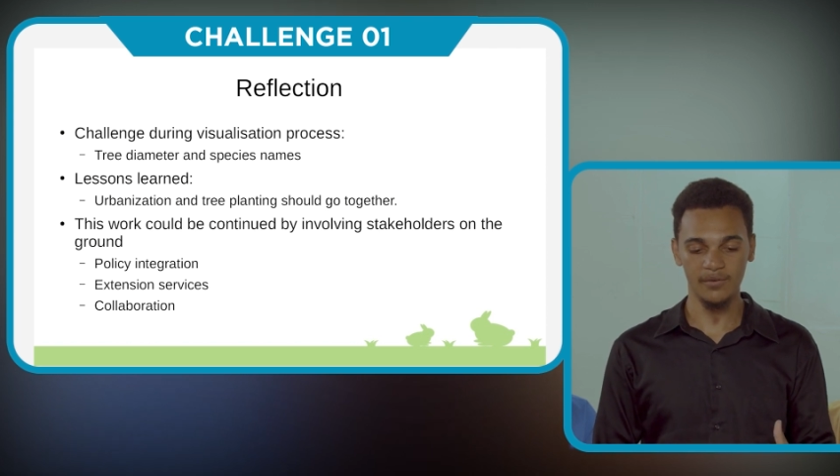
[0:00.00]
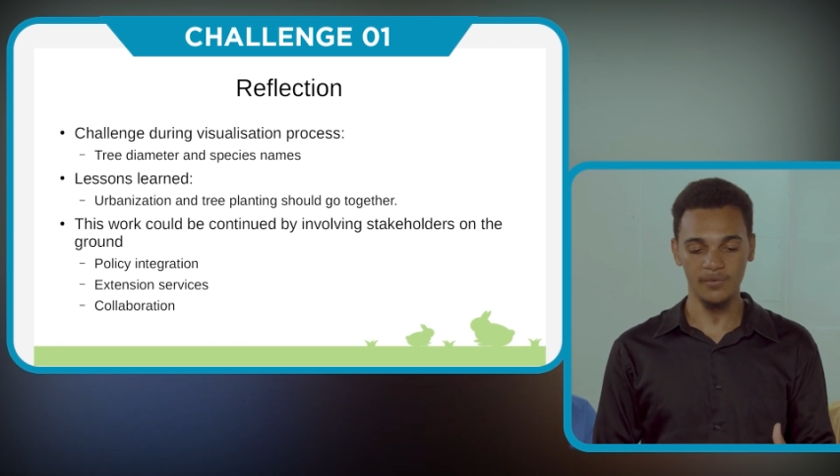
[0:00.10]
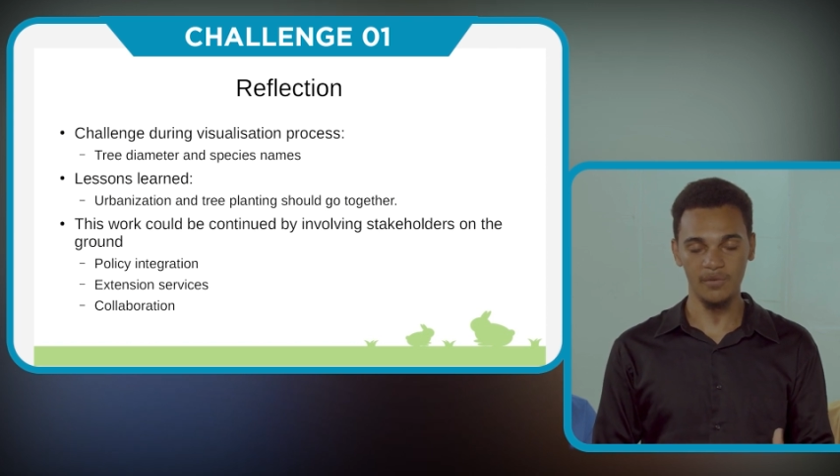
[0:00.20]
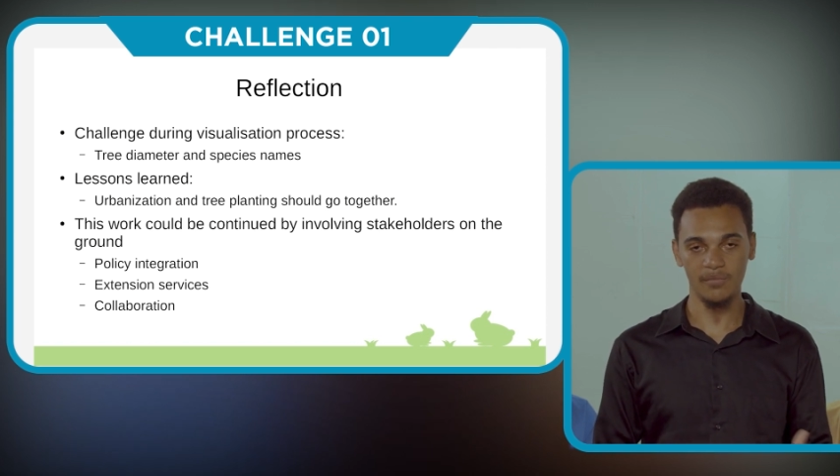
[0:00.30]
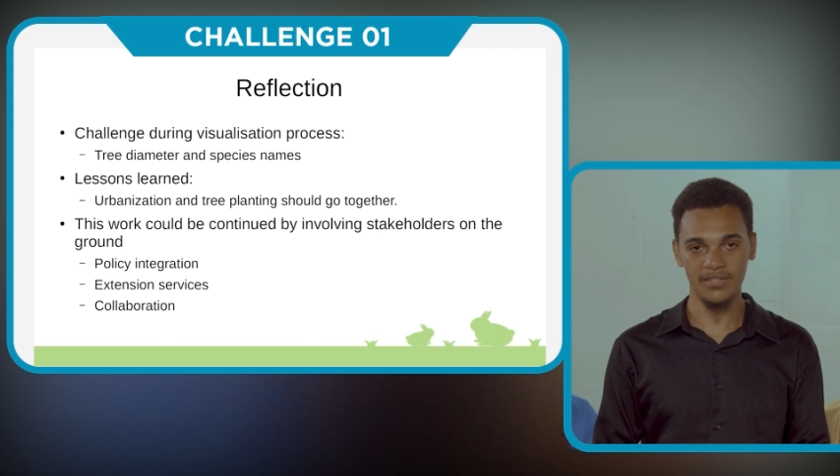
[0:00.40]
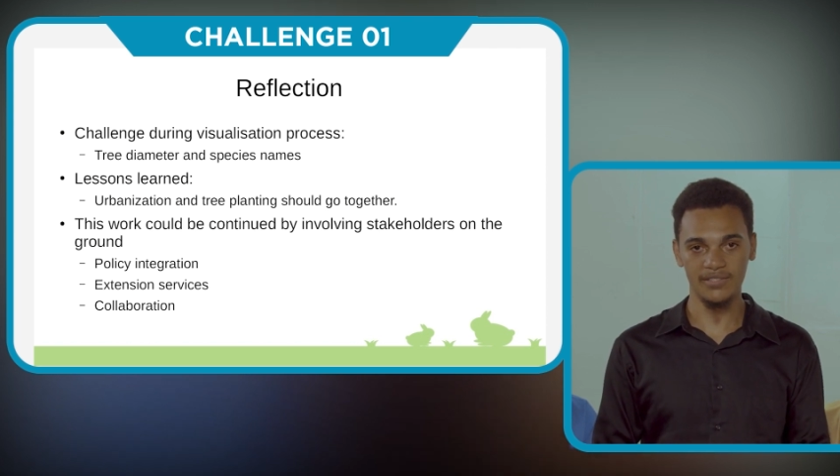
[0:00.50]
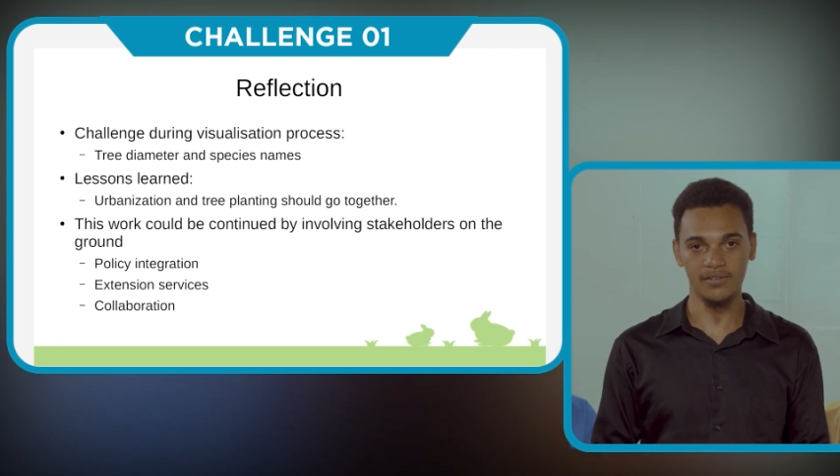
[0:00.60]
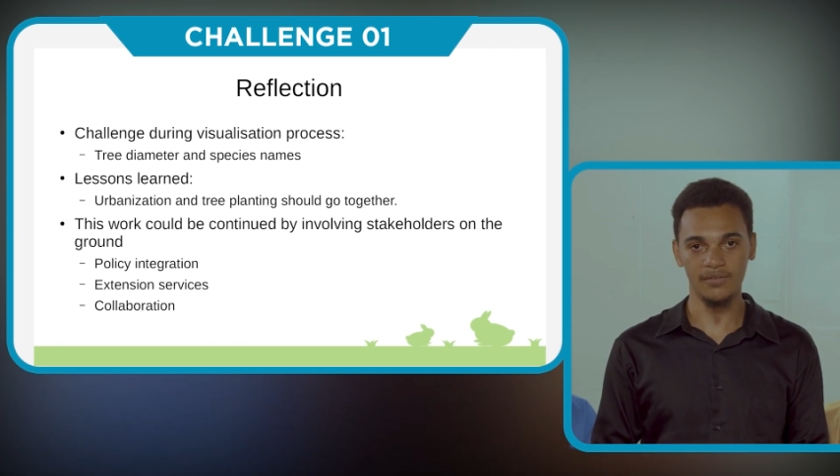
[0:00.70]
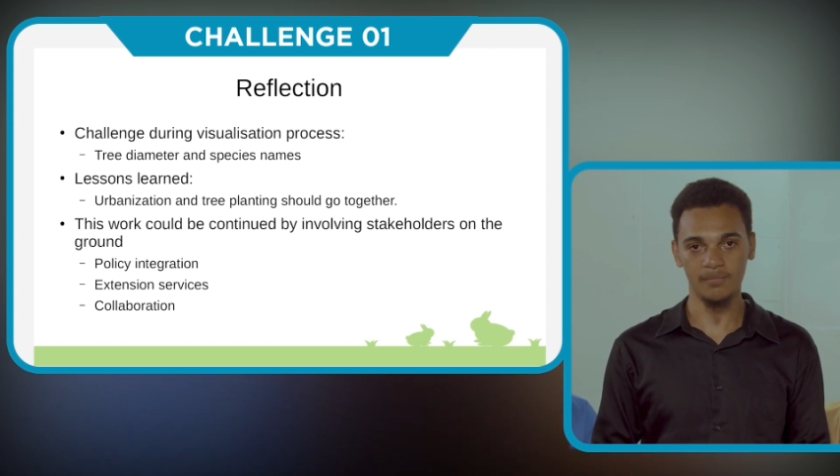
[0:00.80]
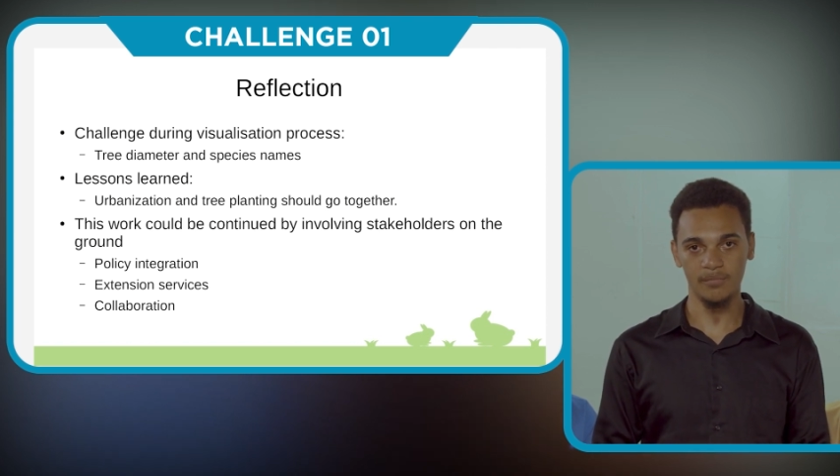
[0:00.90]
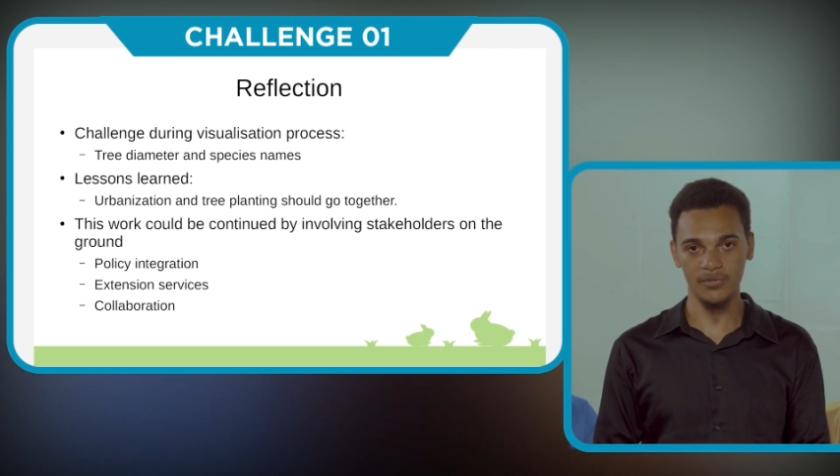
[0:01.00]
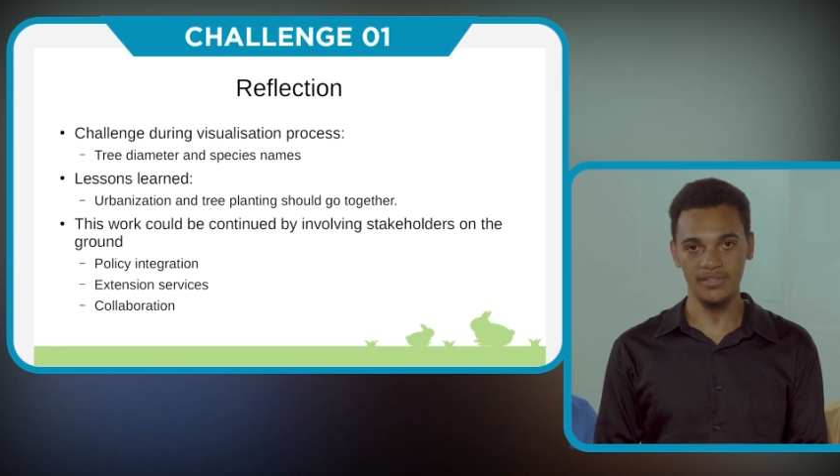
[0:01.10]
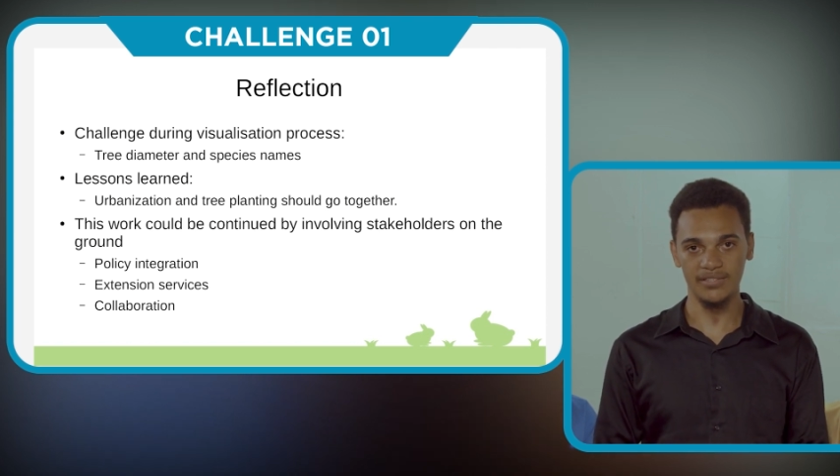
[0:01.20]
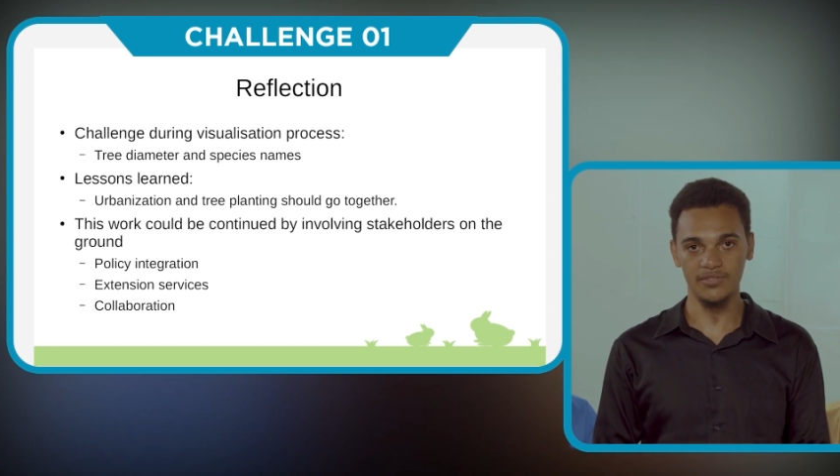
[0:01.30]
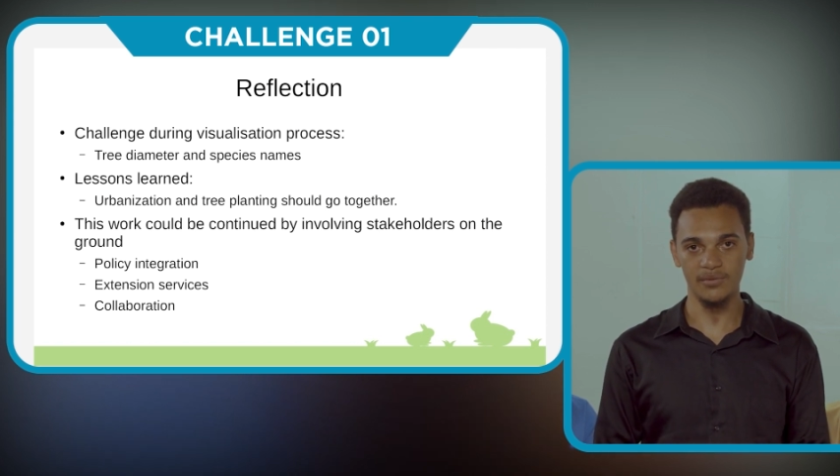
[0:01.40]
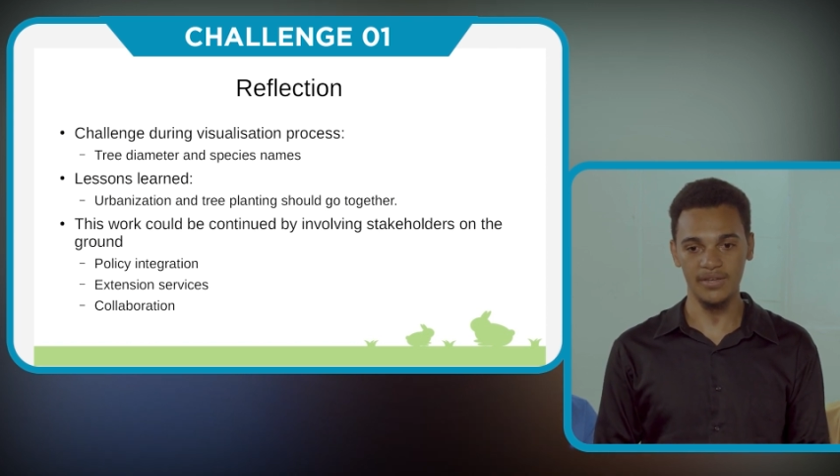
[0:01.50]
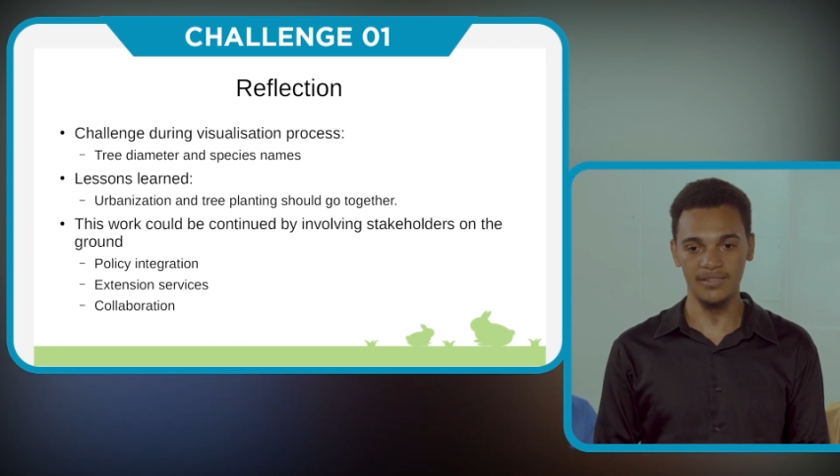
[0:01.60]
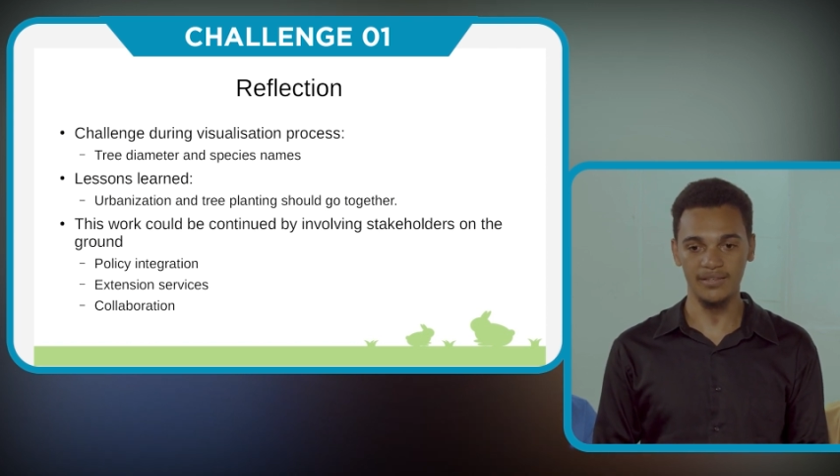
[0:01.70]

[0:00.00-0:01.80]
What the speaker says: We must put these together.